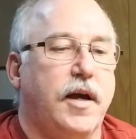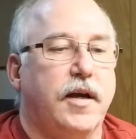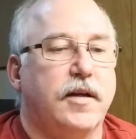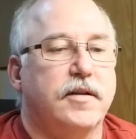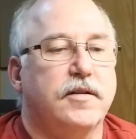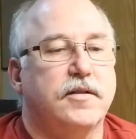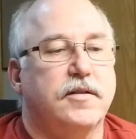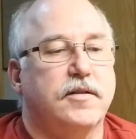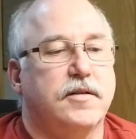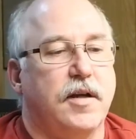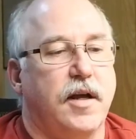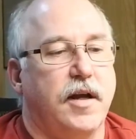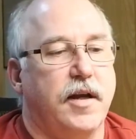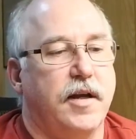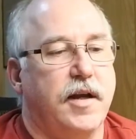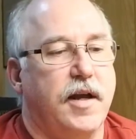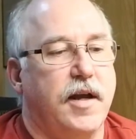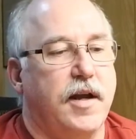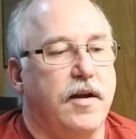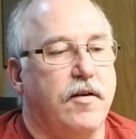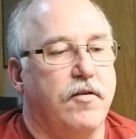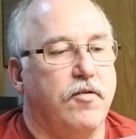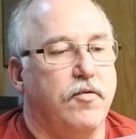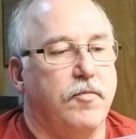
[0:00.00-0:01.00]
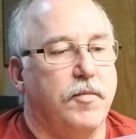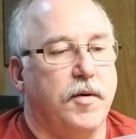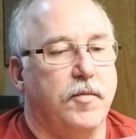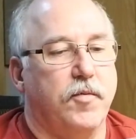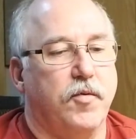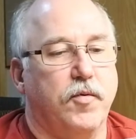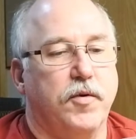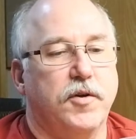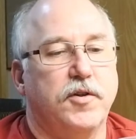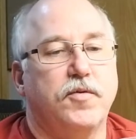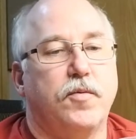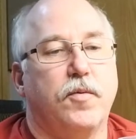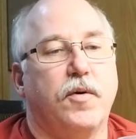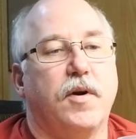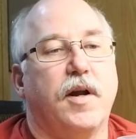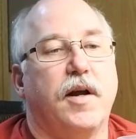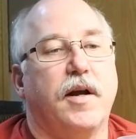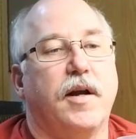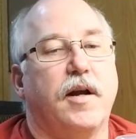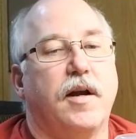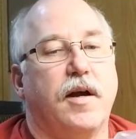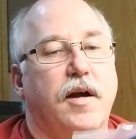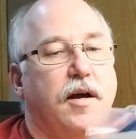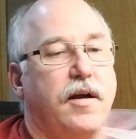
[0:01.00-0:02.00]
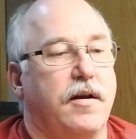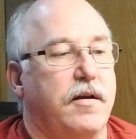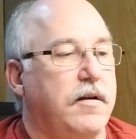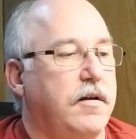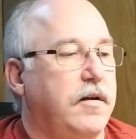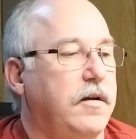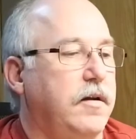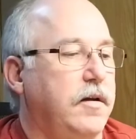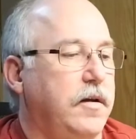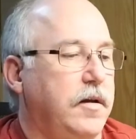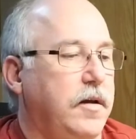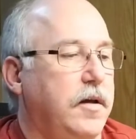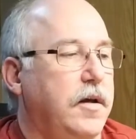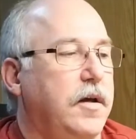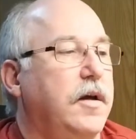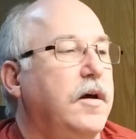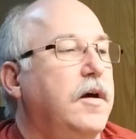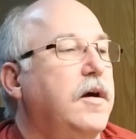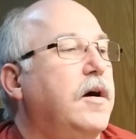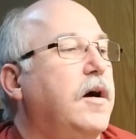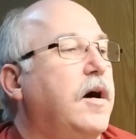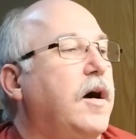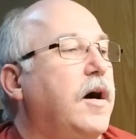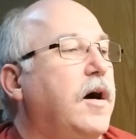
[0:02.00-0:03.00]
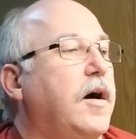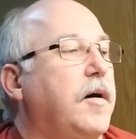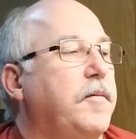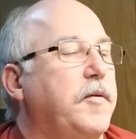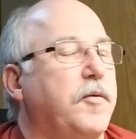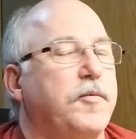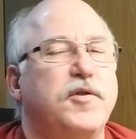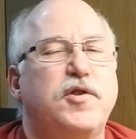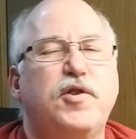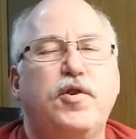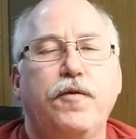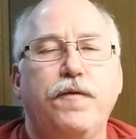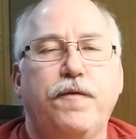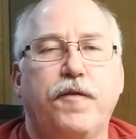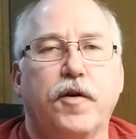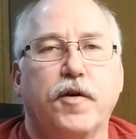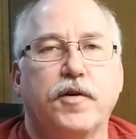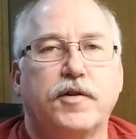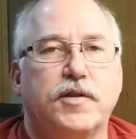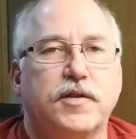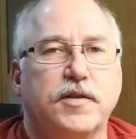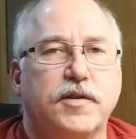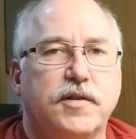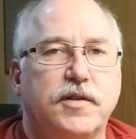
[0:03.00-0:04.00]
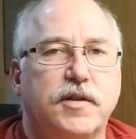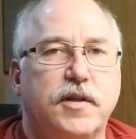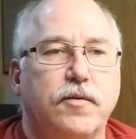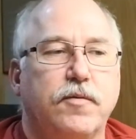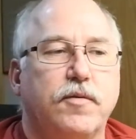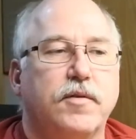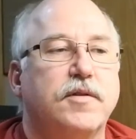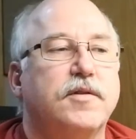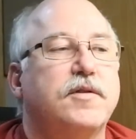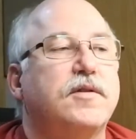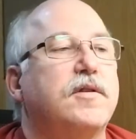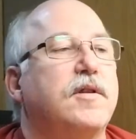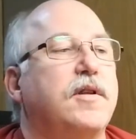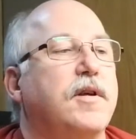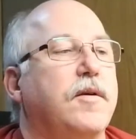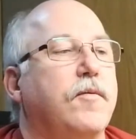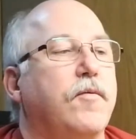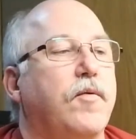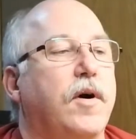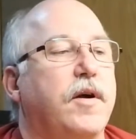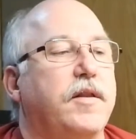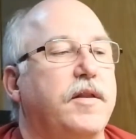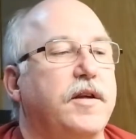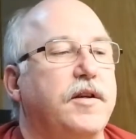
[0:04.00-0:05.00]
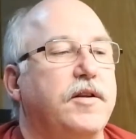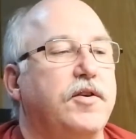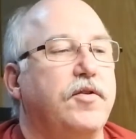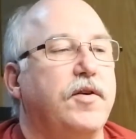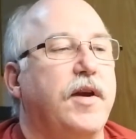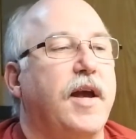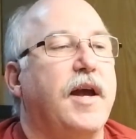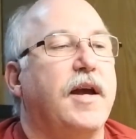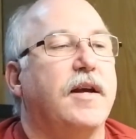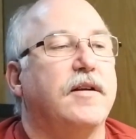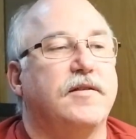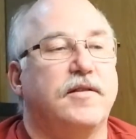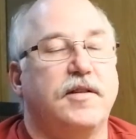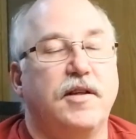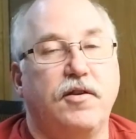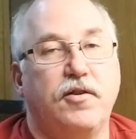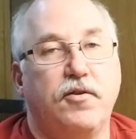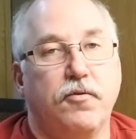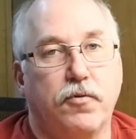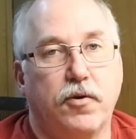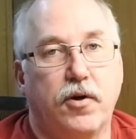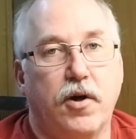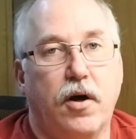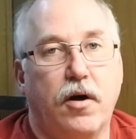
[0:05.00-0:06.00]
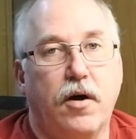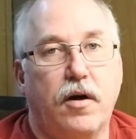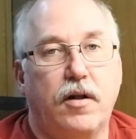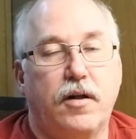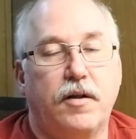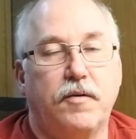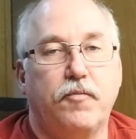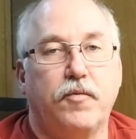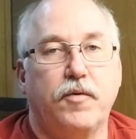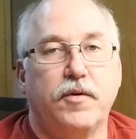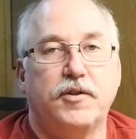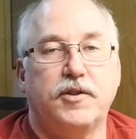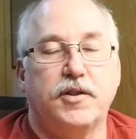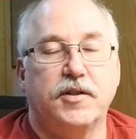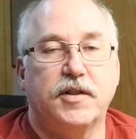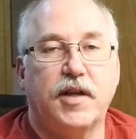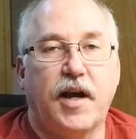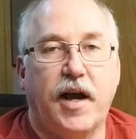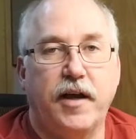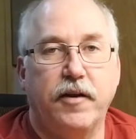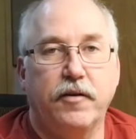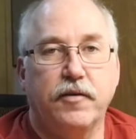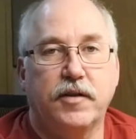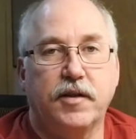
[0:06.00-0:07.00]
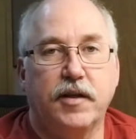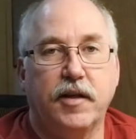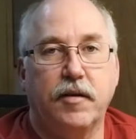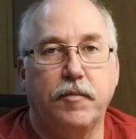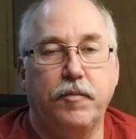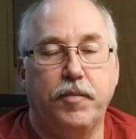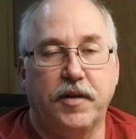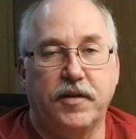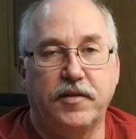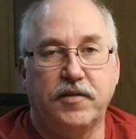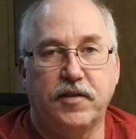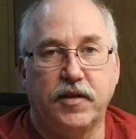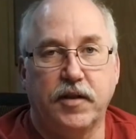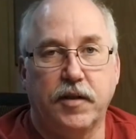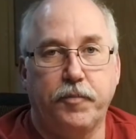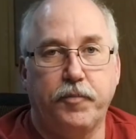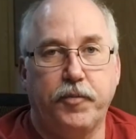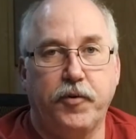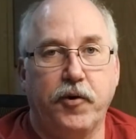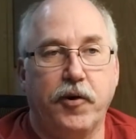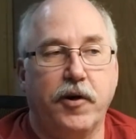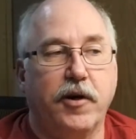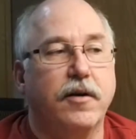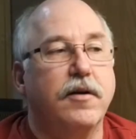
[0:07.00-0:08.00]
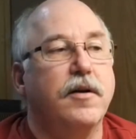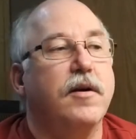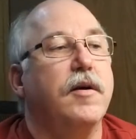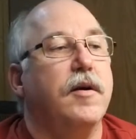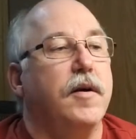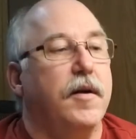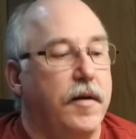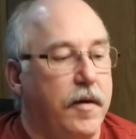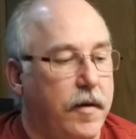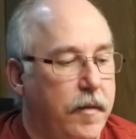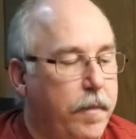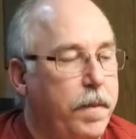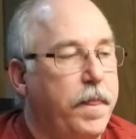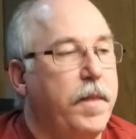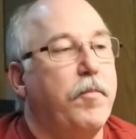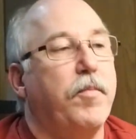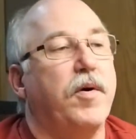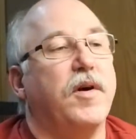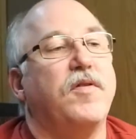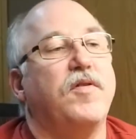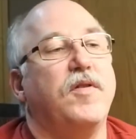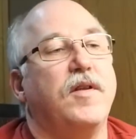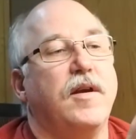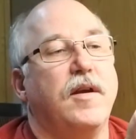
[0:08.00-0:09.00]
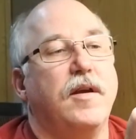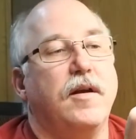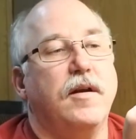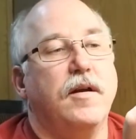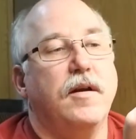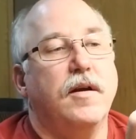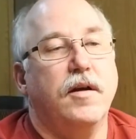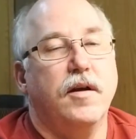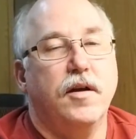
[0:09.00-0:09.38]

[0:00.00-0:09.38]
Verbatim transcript: I can't remember which one I got. There was two versions. There was the one that you can't see through at all, which is higher temp and slippier, but the